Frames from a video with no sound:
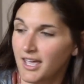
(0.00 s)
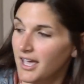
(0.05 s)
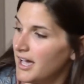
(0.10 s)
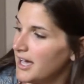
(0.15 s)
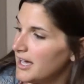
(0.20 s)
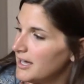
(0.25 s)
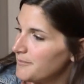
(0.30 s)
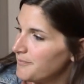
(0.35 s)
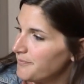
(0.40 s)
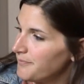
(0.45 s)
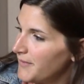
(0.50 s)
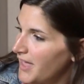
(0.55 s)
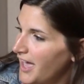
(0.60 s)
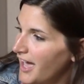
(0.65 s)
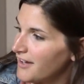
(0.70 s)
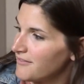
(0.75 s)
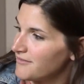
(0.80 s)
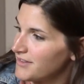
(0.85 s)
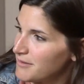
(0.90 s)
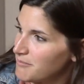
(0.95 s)

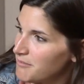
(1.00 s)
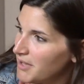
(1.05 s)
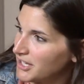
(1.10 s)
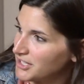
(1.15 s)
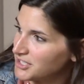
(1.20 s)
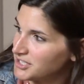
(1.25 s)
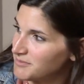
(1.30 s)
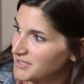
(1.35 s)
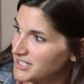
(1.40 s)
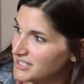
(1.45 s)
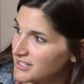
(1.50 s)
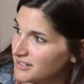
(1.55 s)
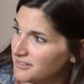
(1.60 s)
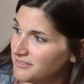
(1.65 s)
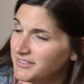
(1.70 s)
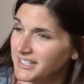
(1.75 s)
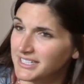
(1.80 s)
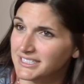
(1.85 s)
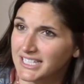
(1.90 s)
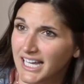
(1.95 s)
heavy embellishments are
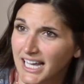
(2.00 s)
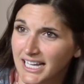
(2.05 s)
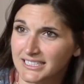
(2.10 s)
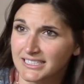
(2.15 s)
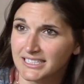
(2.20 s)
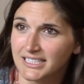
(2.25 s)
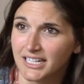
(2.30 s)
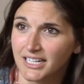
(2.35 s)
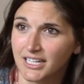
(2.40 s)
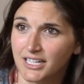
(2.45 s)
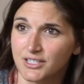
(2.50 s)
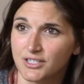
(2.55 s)
fantastic.